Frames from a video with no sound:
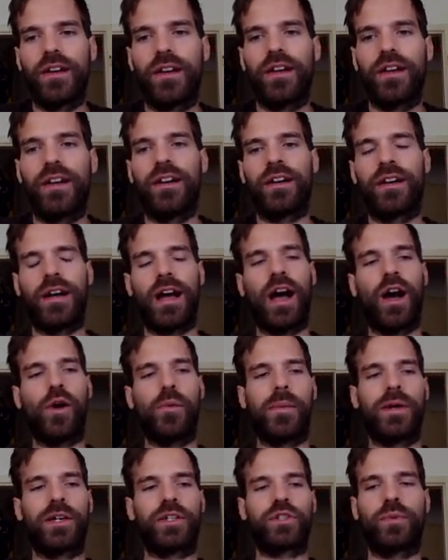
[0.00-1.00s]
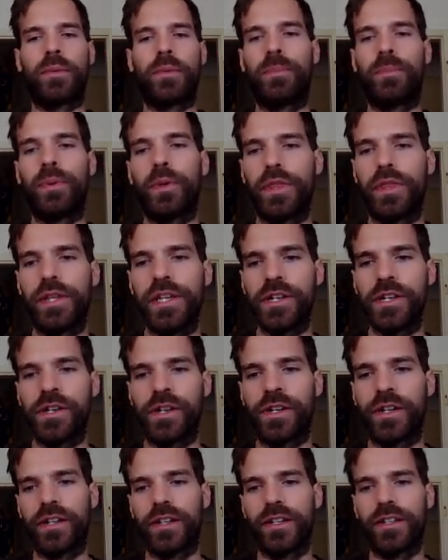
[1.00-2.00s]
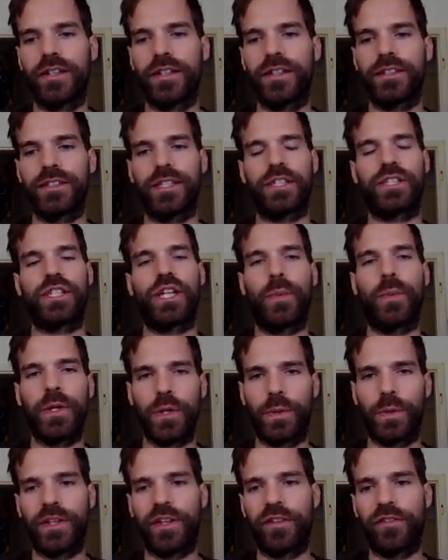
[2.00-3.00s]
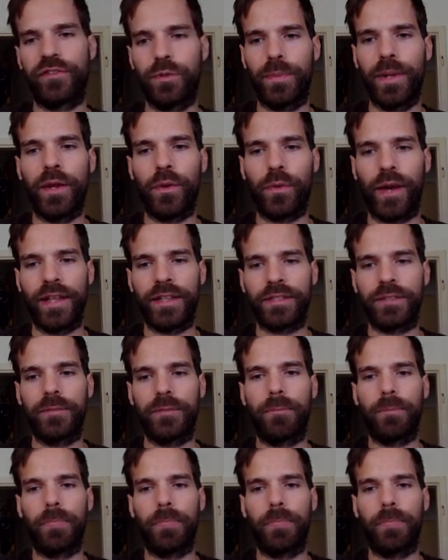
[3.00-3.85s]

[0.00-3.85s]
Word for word: uh, how much we put here such that we don't have to pay rent.